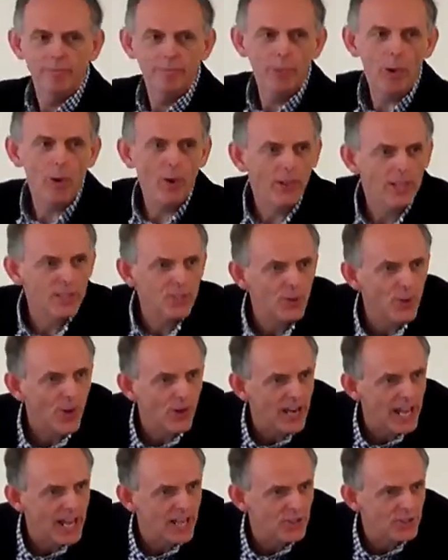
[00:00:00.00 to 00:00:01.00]
Paul is
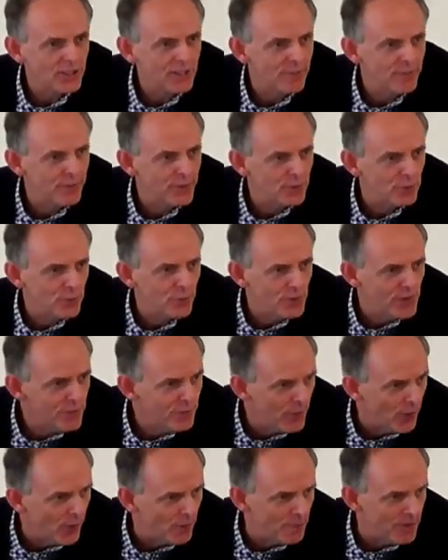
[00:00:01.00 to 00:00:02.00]
not asking for
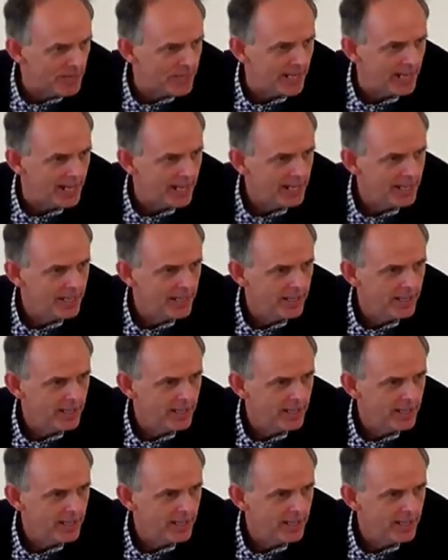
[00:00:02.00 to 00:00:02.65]
uniformity.